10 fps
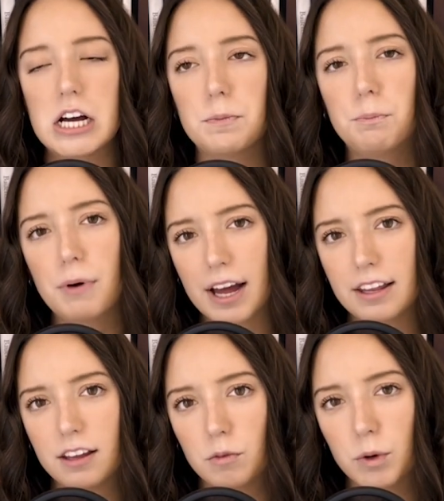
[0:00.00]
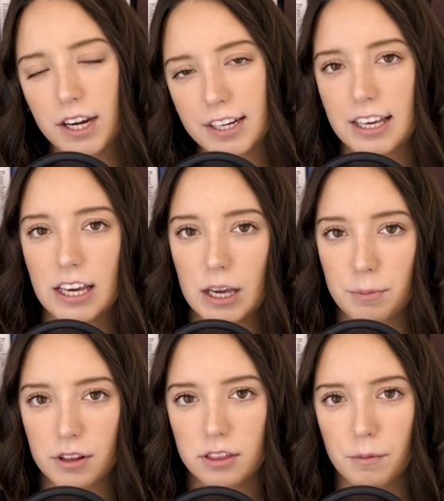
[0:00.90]
But we need to
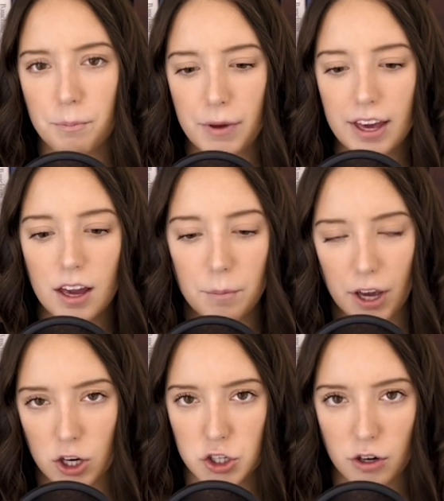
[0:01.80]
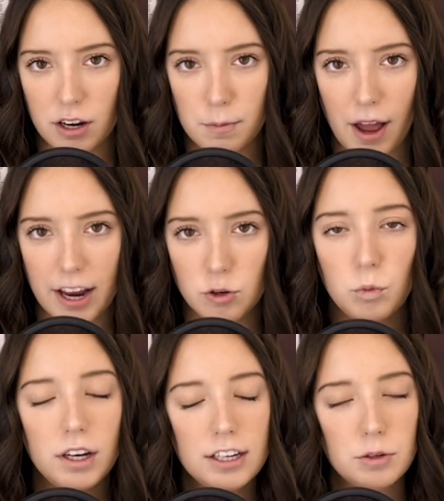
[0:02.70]
keep the big picture in mind.
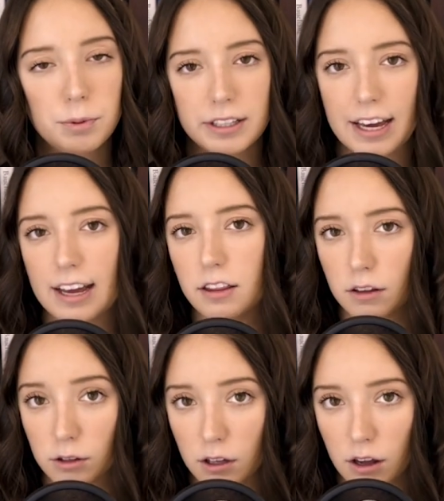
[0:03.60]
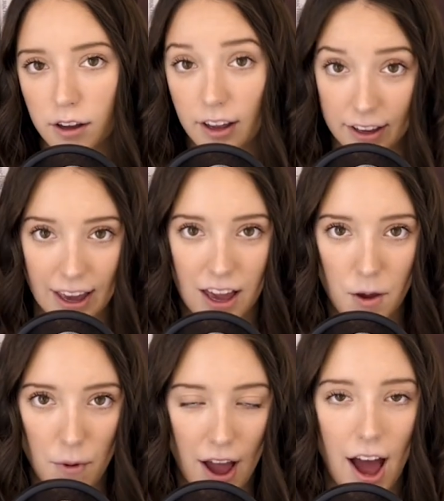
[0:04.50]
We need to play the long
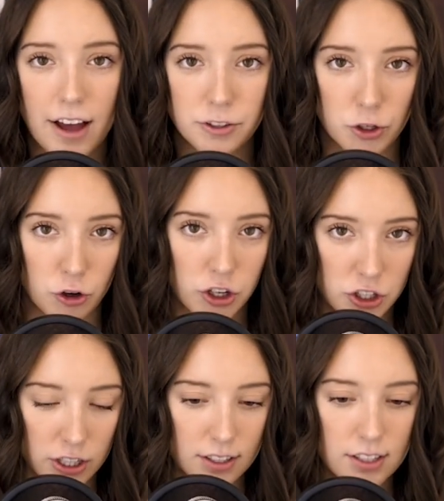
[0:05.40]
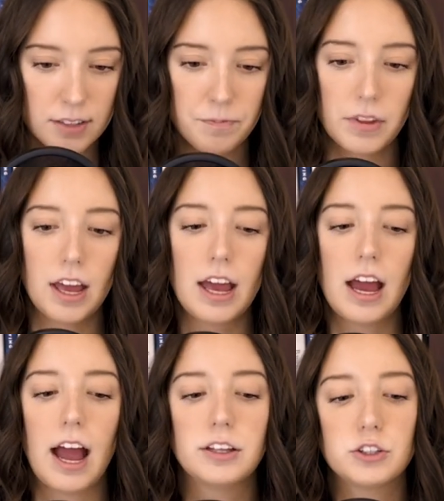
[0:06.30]
game as Christians.
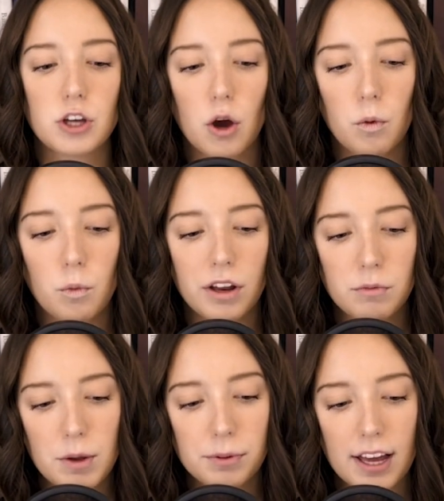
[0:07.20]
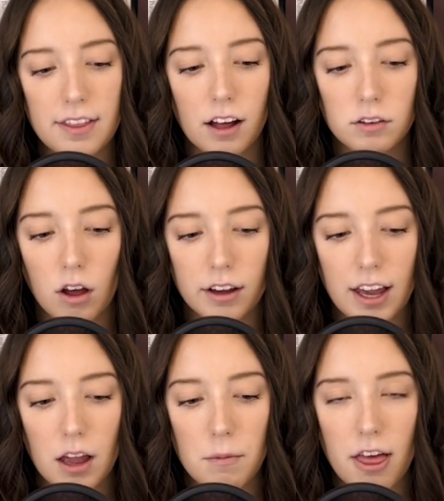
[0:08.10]
And so when we play that long
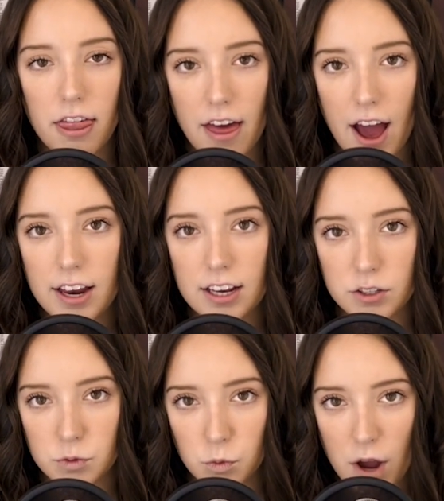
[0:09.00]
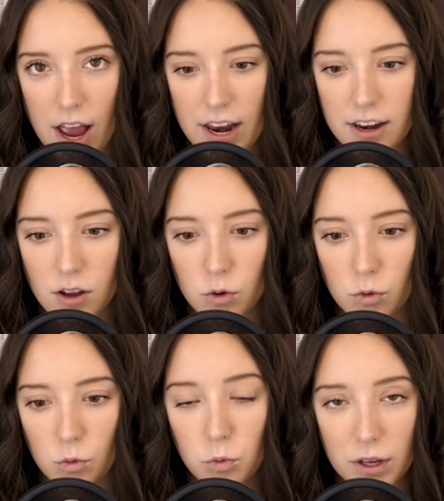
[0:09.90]
game, that is when
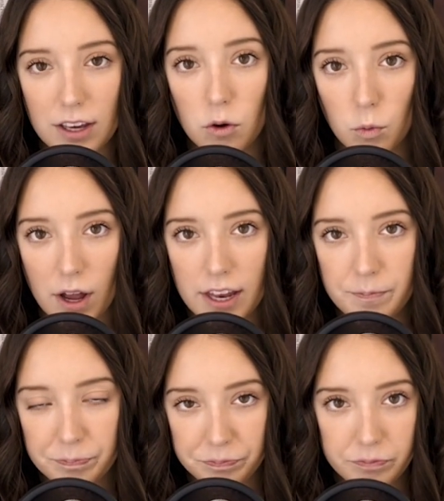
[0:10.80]
we win.